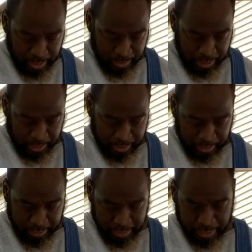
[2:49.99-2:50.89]
I'm gonna
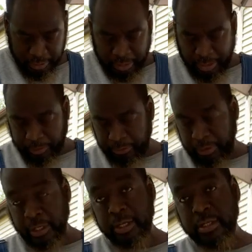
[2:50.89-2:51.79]
clamp the
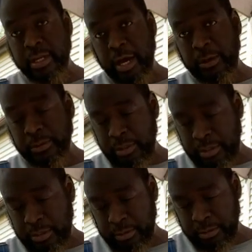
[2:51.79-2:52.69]
release down to
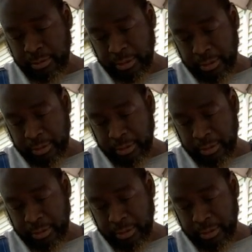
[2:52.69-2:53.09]
this little